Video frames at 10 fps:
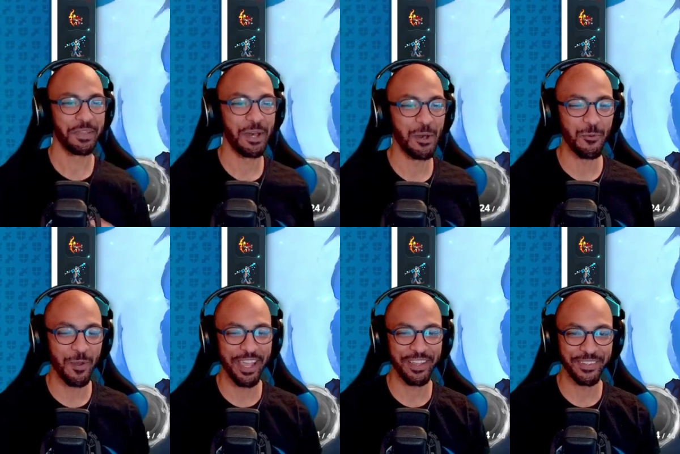Oh,
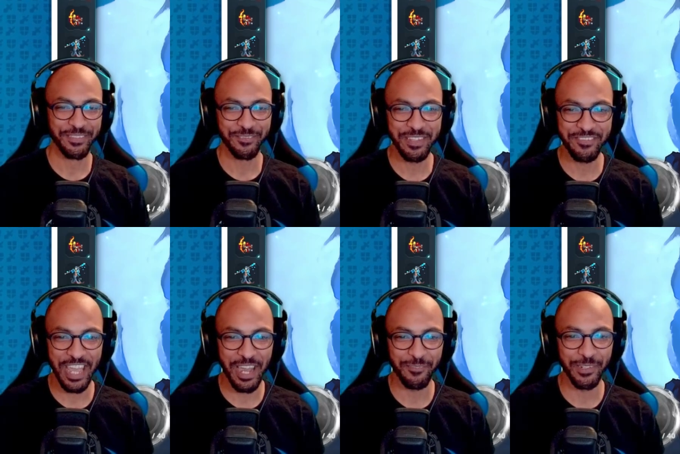well, we've
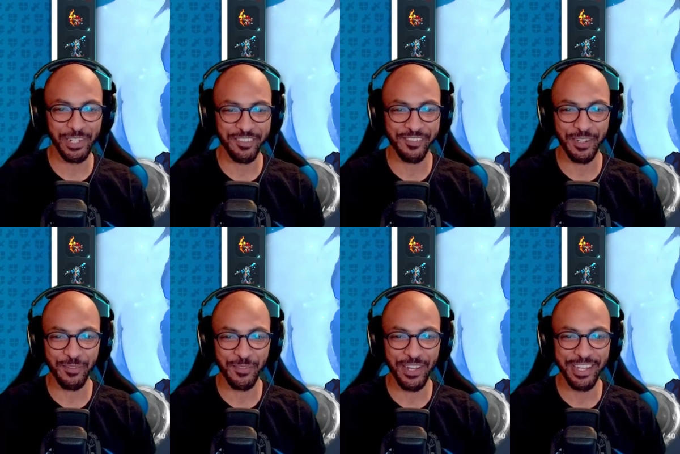got Rook for
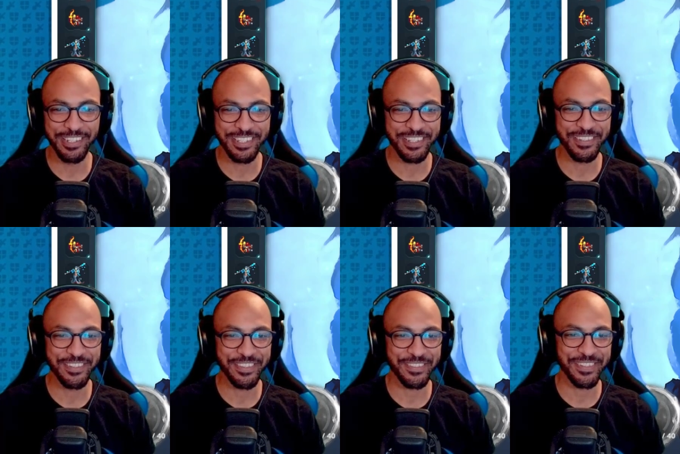one,
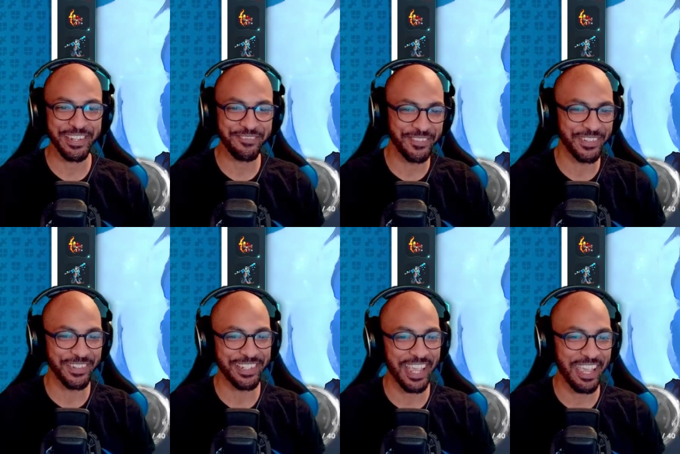two, three,
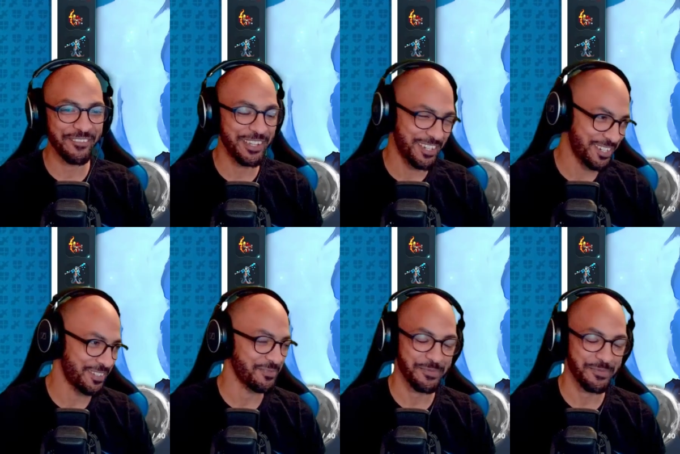four damage.